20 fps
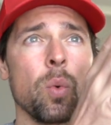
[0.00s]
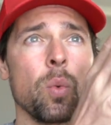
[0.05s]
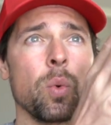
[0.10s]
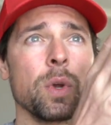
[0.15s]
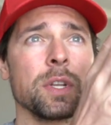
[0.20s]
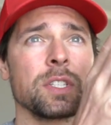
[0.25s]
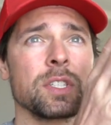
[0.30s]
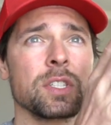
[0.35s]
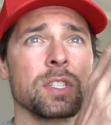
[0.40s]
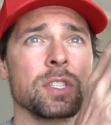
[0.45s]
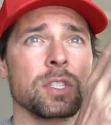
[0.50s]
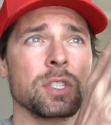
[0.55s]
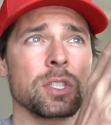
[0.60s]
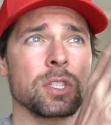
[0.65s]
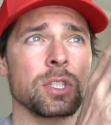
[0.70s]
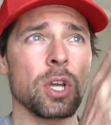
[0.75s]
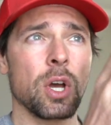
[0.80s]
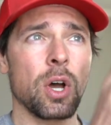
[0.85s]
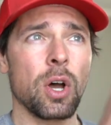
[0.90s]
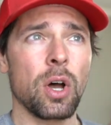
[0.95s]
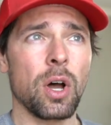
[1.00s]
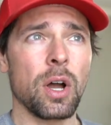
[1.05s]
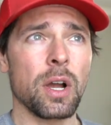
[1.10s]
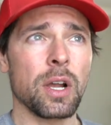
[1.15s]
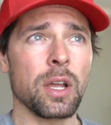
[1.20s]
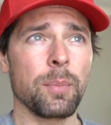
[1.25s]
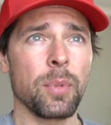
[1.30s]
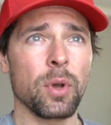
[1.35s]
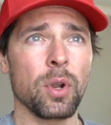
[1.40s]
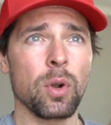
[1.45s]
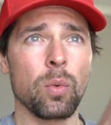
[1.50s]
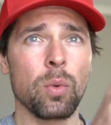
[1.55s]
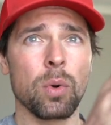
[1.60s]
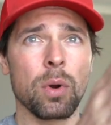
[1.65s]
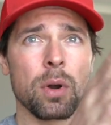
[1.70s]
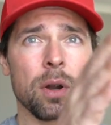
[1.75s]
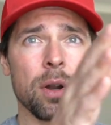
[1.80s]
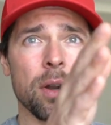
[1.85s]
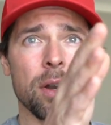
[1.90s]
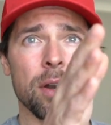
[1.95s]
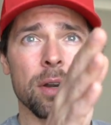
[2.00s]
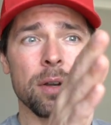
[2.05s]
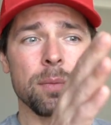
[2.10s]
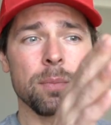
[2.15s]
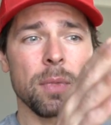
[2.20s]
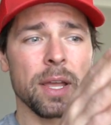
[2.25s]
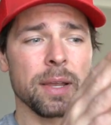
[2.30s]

would talk about a word